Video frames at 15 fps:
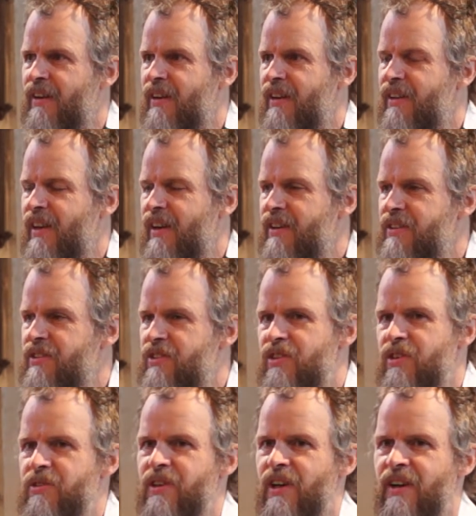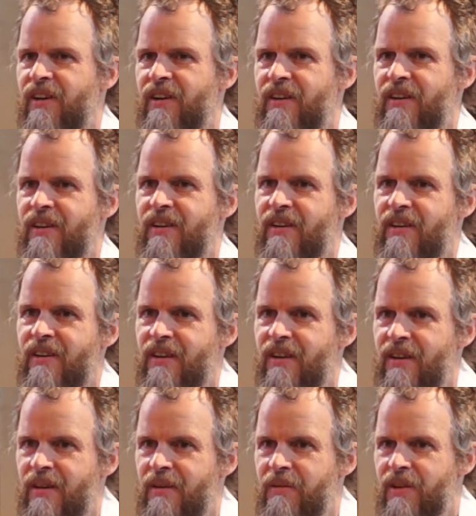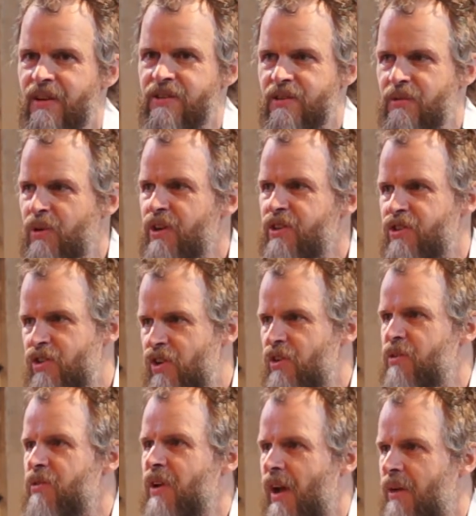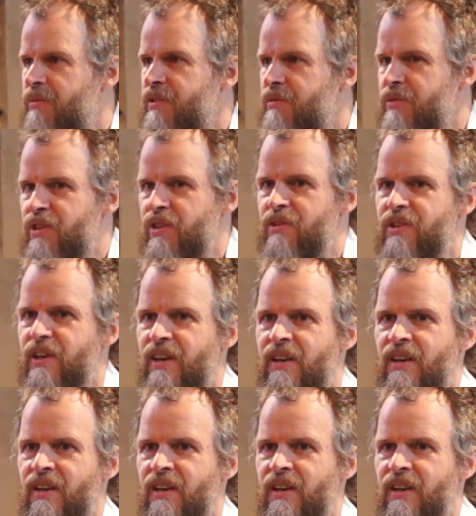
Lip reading: And that is Judah. Because the word Jew comes from Judah.